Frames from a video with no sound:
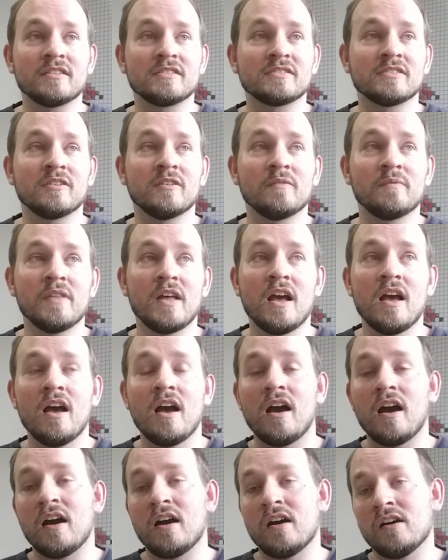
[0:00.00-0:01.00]
So
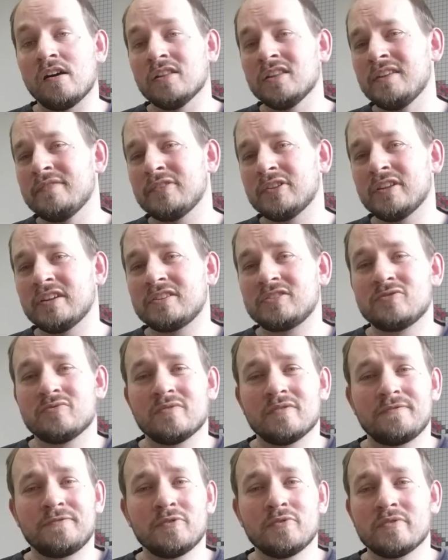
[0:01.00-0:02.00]
I'll leave a link
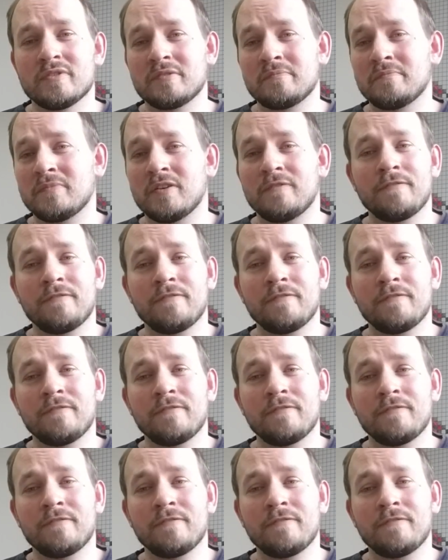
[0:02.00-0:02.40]
to a few of them,